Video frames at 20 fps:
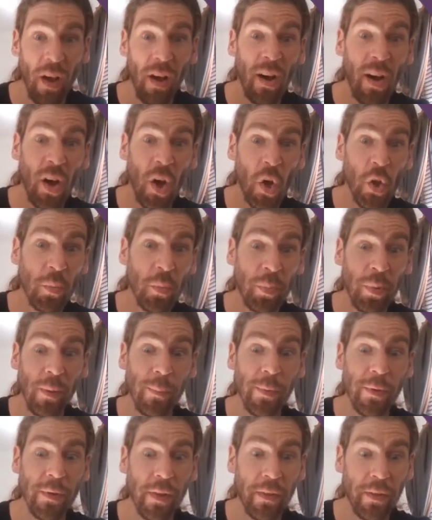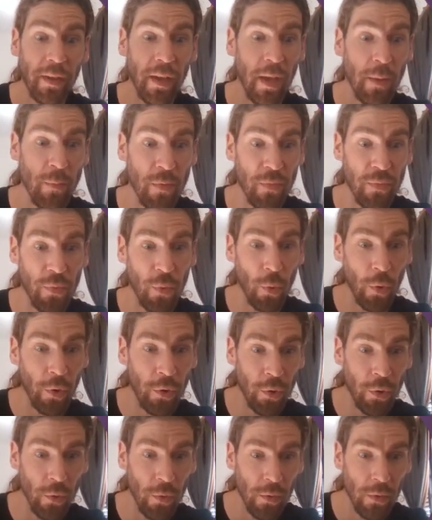all the people that came before
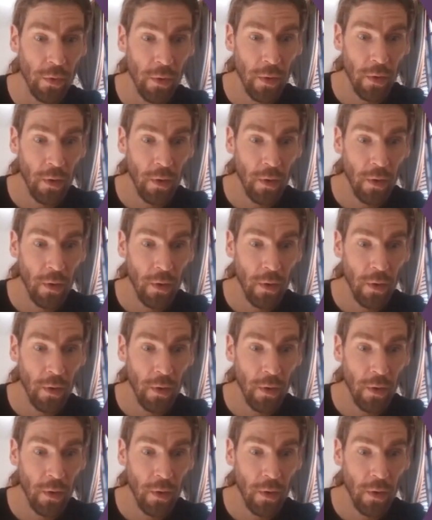you.